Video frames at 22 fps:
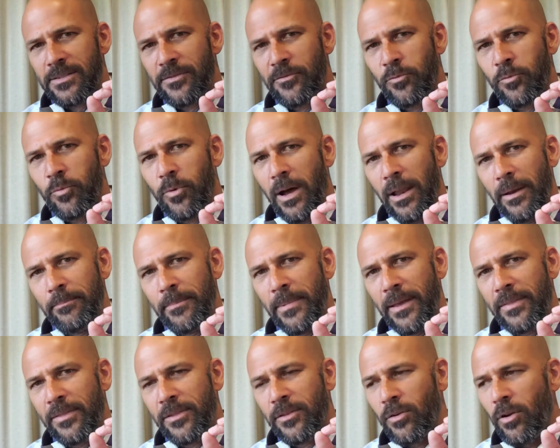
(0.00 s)
of one
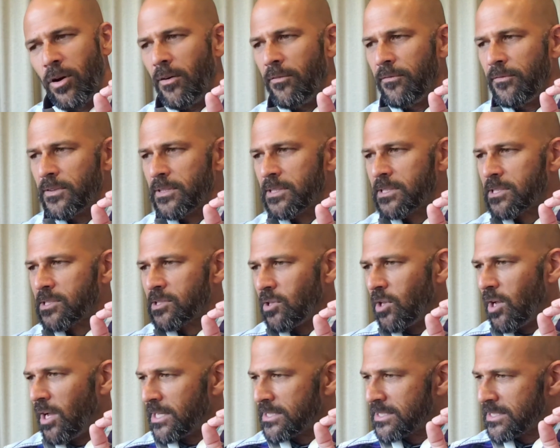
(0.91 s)
method off,
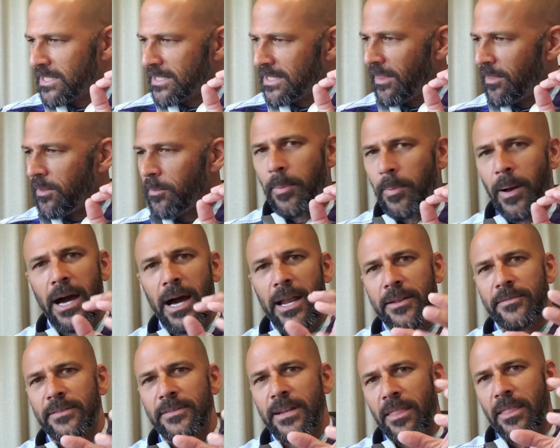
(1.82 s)
sliced another part
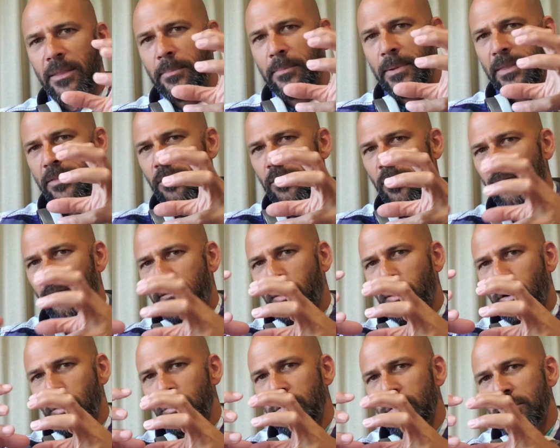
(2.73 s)
of another method off,
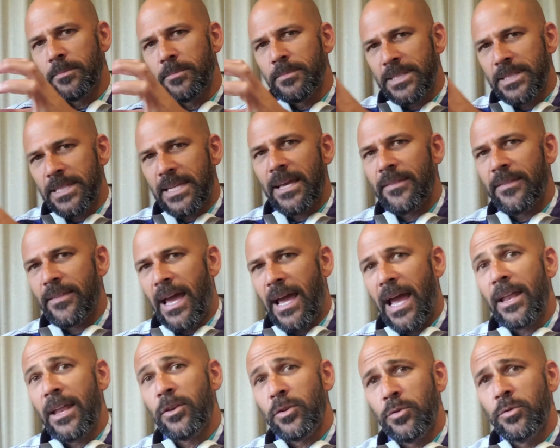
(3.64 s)
glued them together
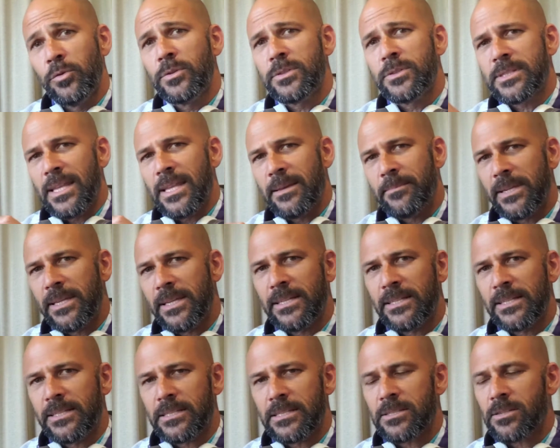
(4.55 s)
and used them in
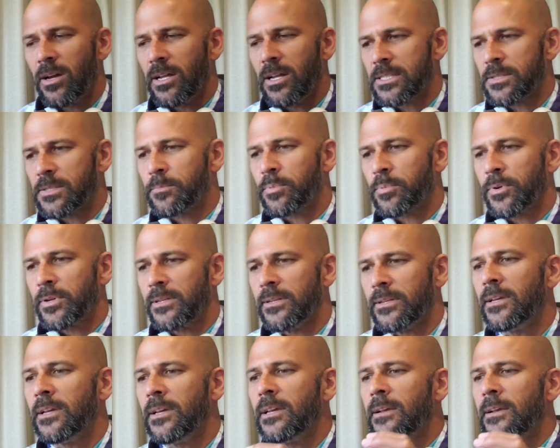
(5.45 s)
a design sprint.